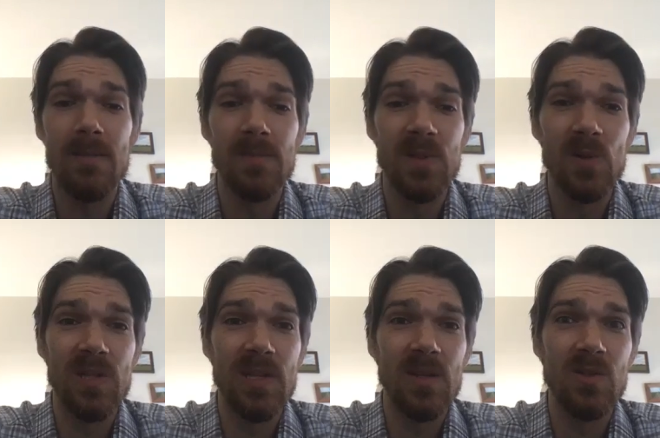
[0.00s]
So
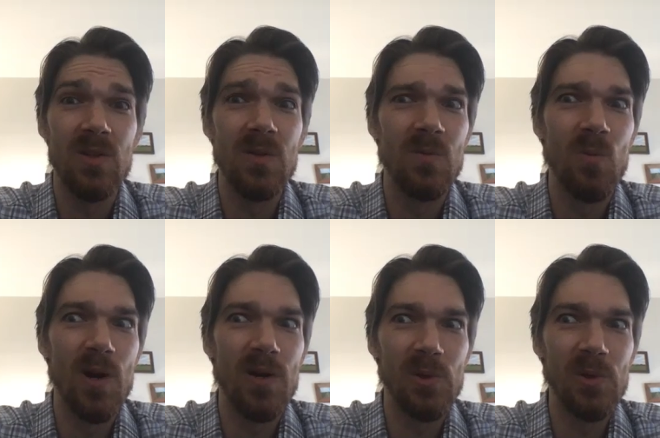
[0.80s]
it's like, do you
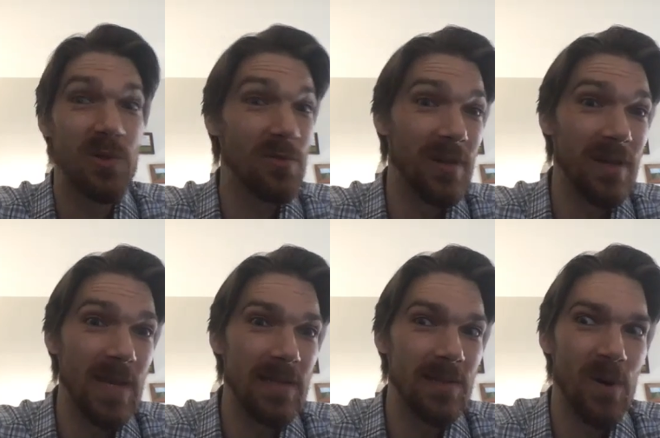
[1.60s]
want to lose a really amazing